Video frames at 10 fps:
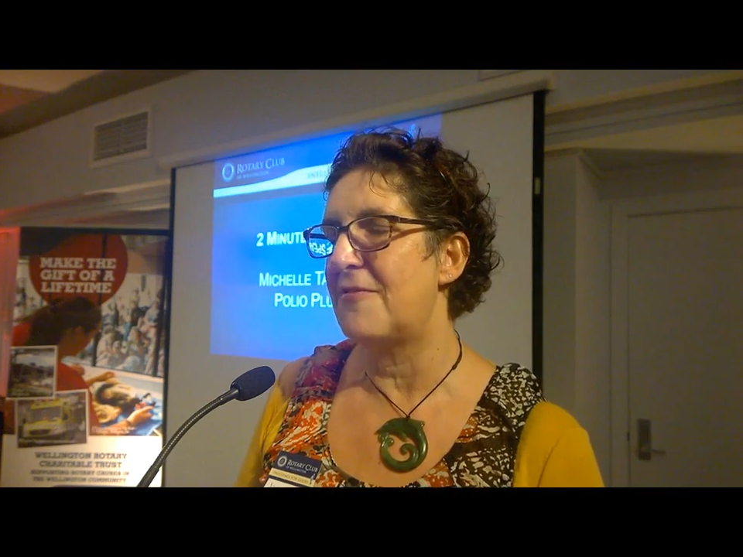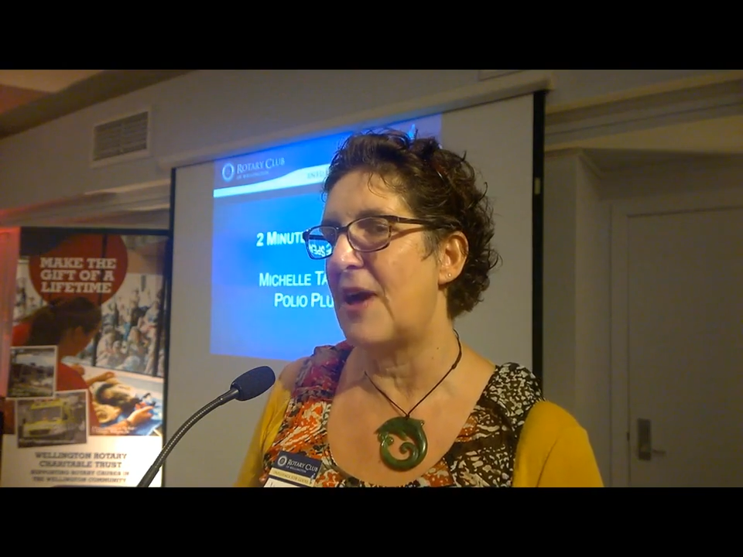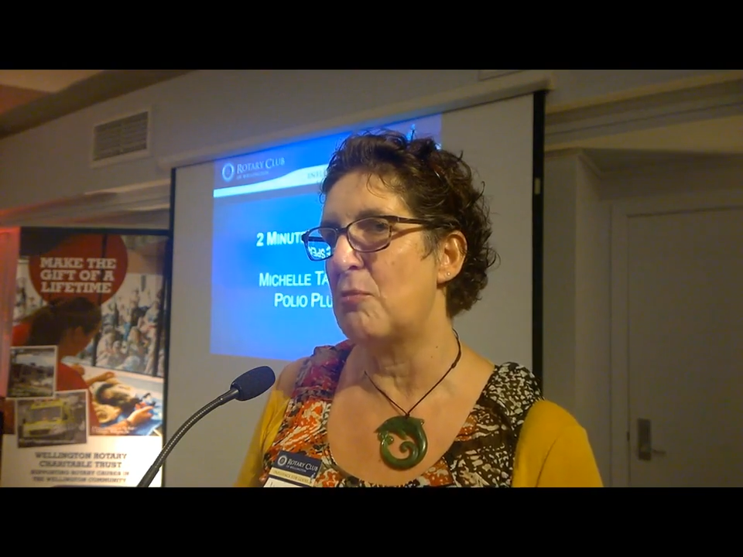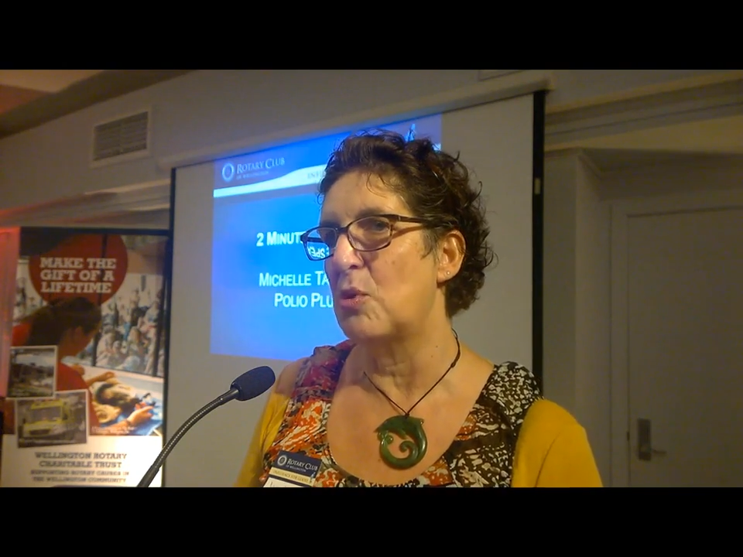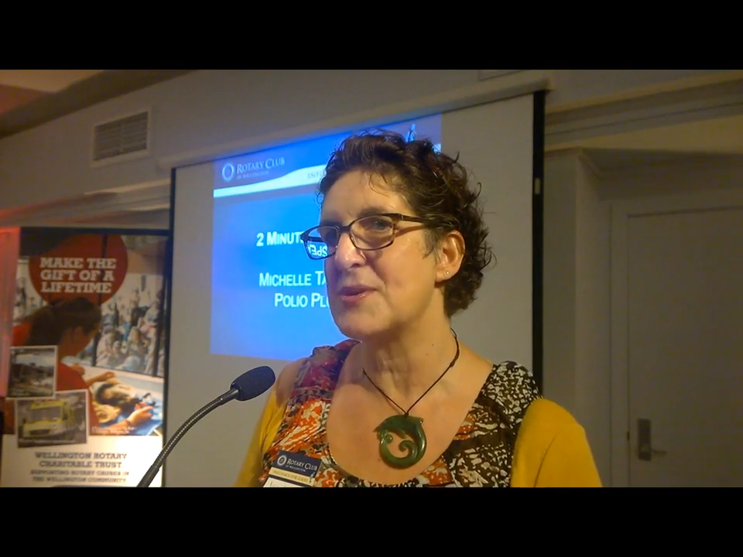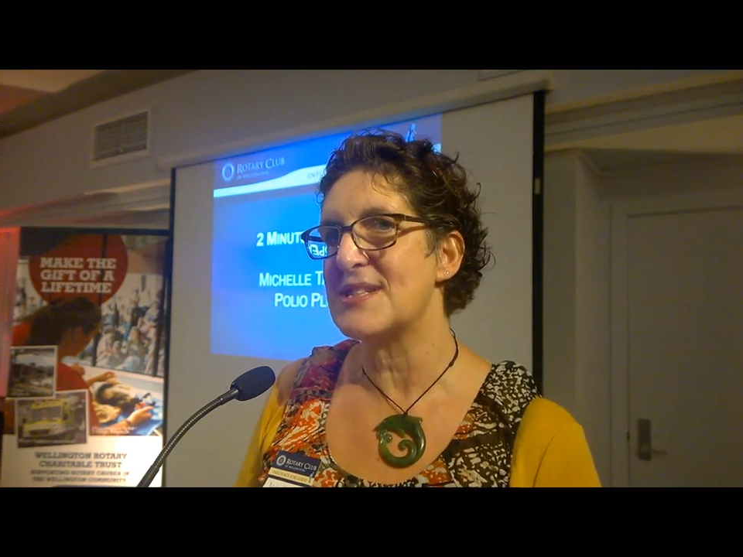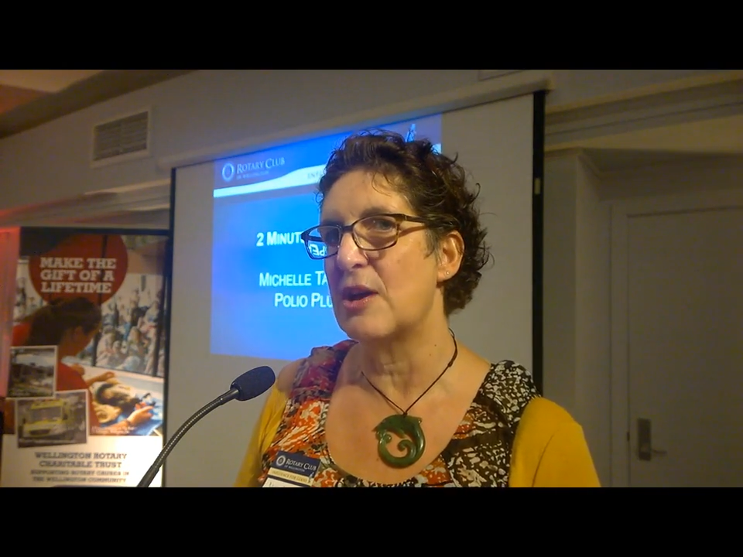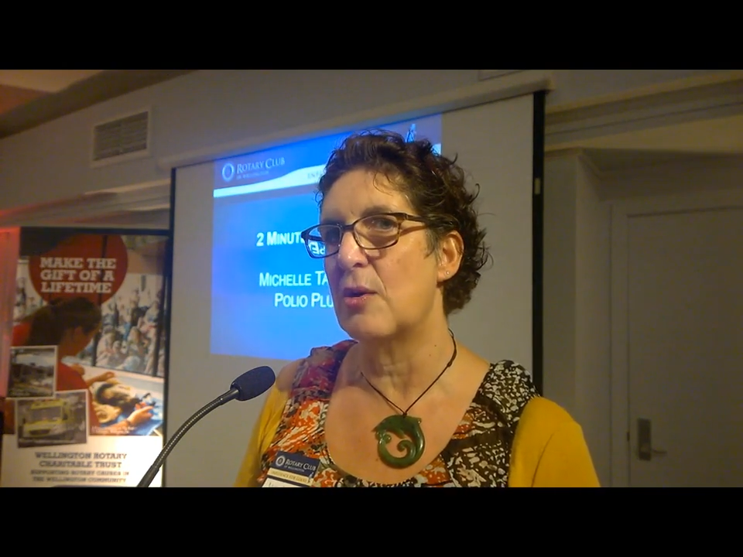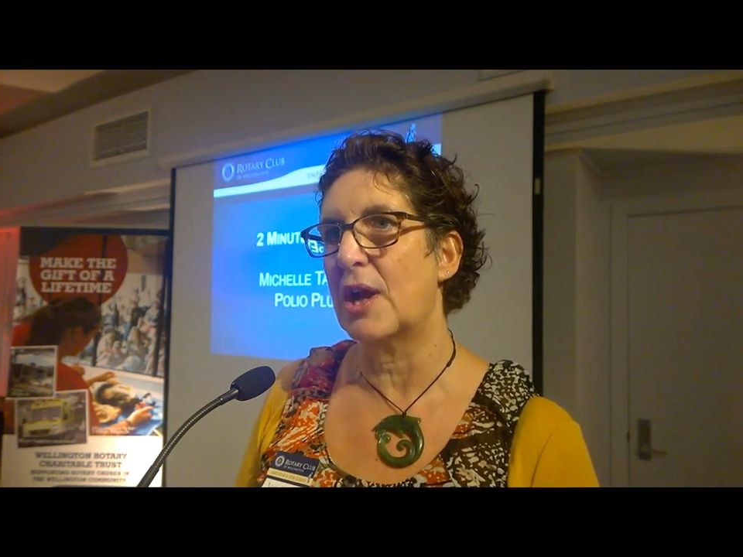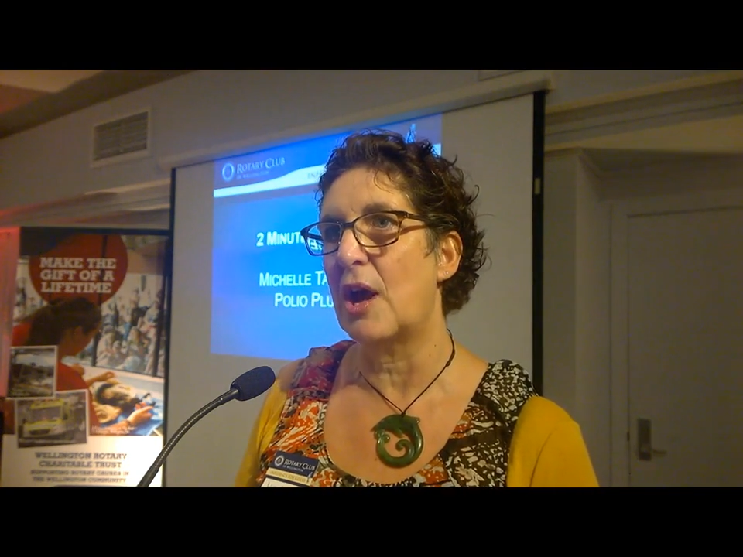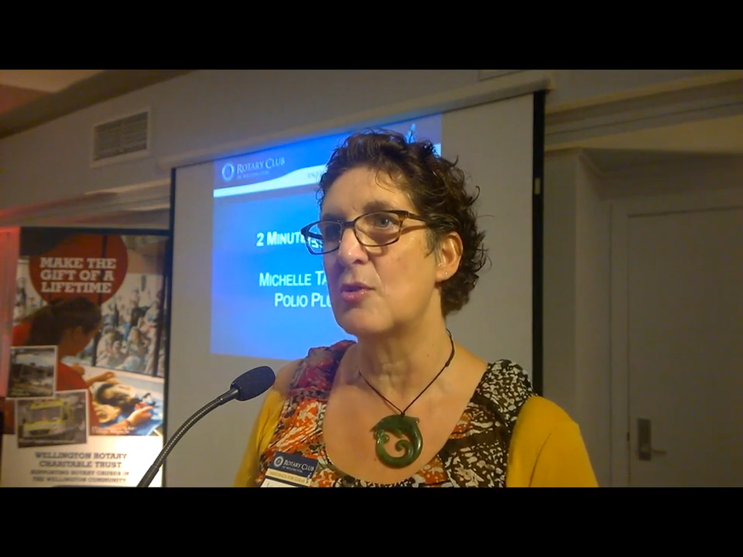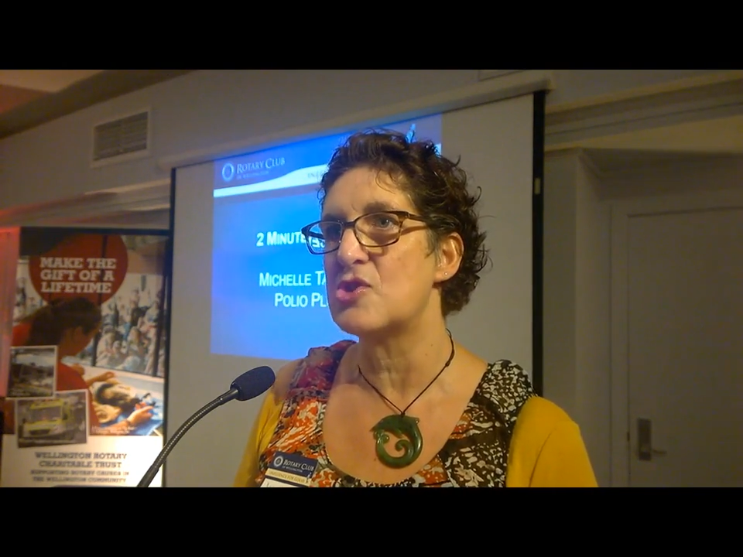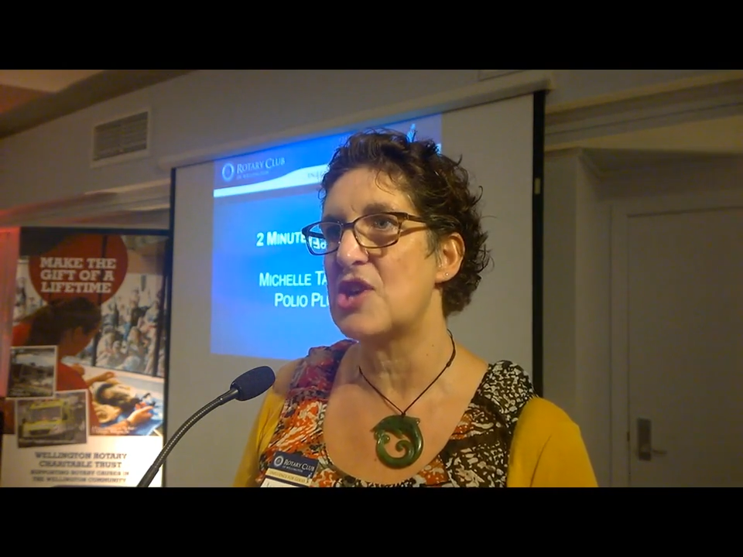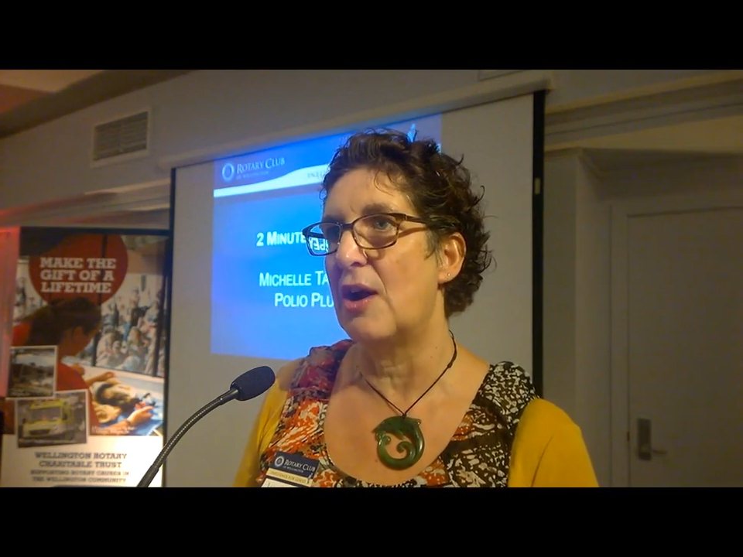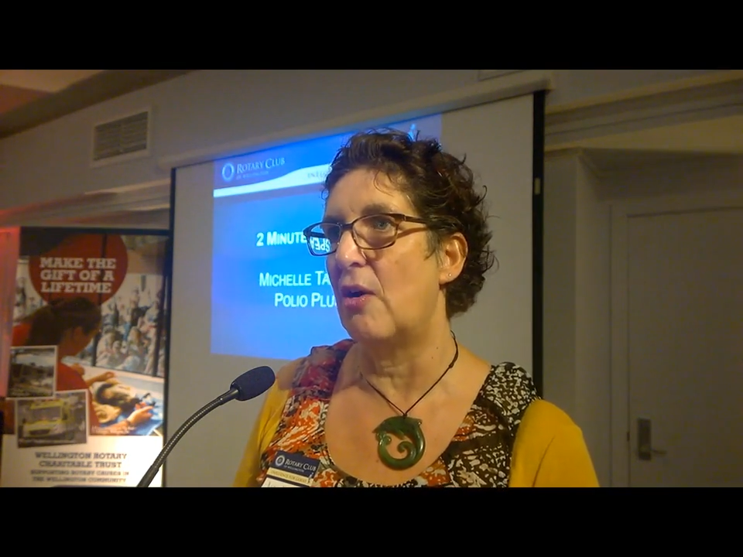am also a
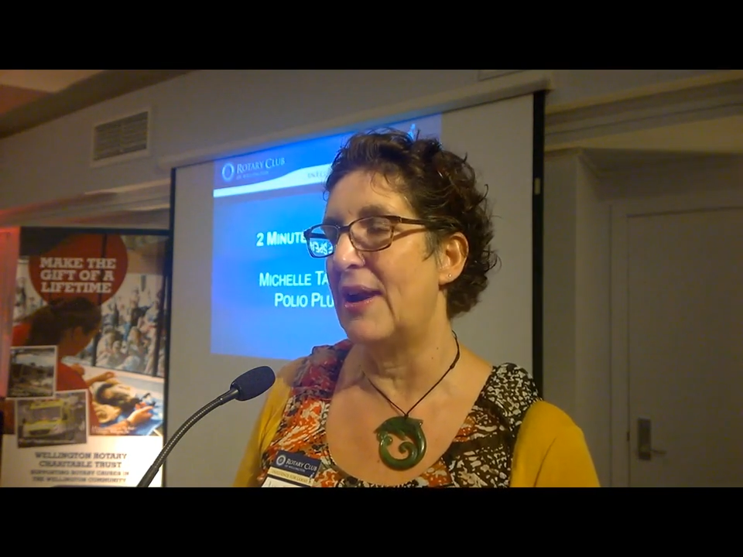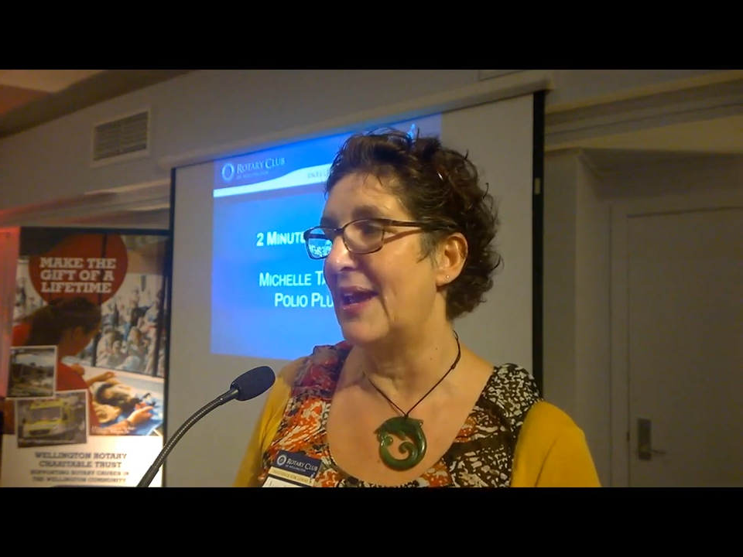co-chair on